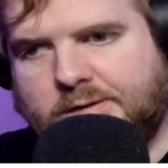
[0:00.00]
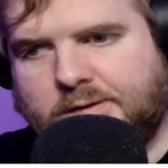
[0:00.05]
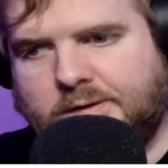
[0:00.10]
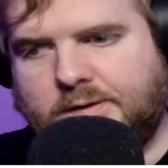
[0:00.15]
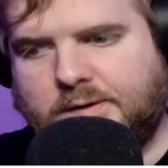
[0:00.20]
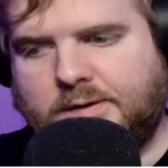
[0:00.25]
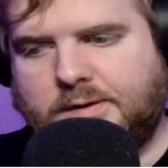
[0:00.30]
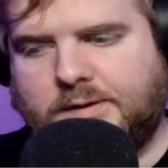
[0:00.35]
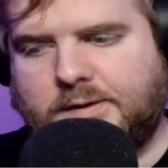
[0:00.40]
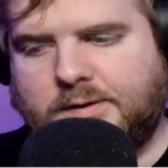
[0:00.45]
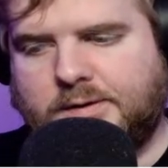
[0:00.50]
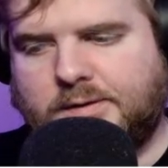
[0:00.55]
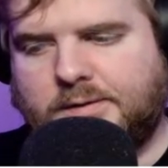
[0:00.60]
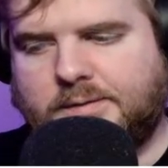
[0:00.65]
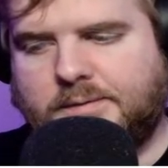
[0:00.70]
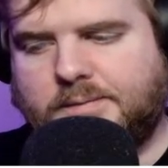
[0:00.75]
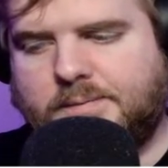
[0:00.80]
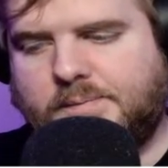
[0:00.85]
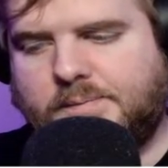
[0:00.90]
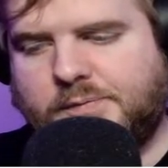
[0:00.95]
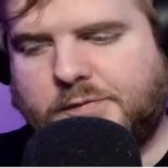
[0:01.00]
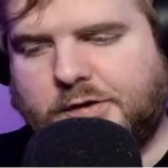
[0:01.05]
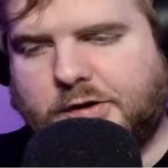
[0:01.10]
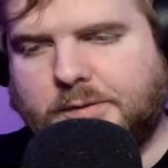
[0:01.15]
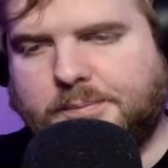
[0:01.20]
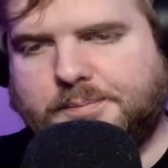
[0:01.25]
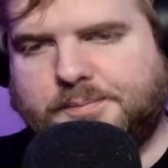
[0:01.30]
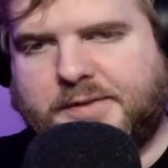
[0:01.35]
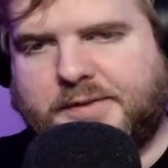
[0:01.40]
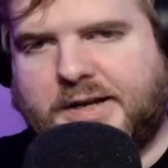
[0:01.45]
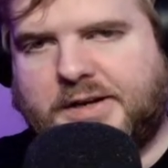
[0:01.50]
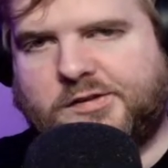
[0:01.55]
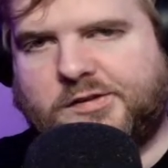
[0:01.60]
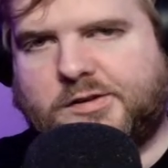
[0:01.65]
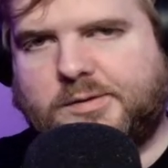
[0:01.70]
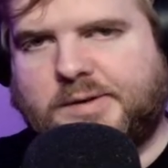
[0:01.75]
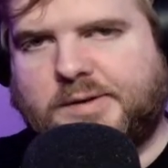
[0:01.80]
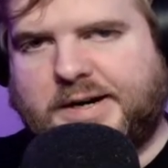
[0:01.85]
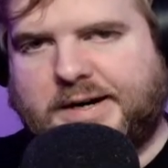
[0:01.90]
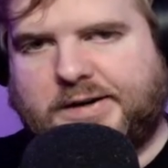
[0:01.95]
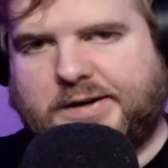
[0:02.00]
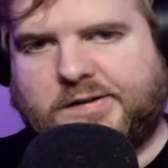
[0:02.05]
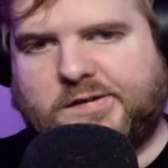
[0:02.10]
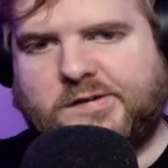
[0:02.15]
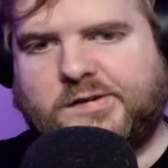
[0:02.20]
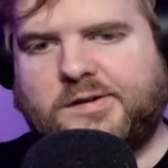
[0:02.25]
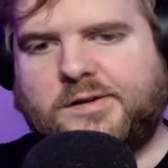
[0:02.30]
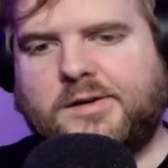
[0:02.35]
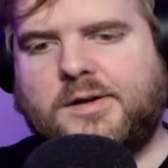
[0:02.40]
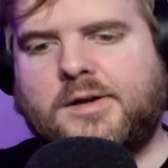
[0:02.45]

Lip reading: Yep, that is correct.